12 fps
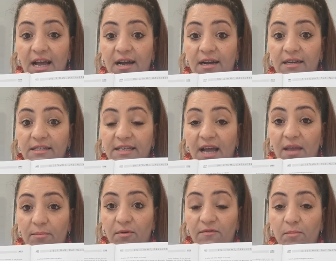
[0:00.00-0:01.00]

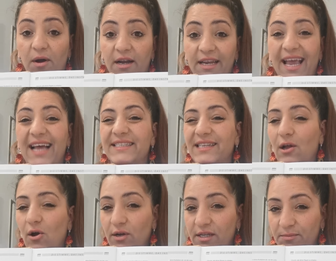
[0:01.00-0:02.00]
type of body as
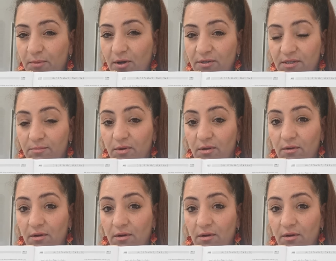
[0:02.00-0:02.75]
long as possible.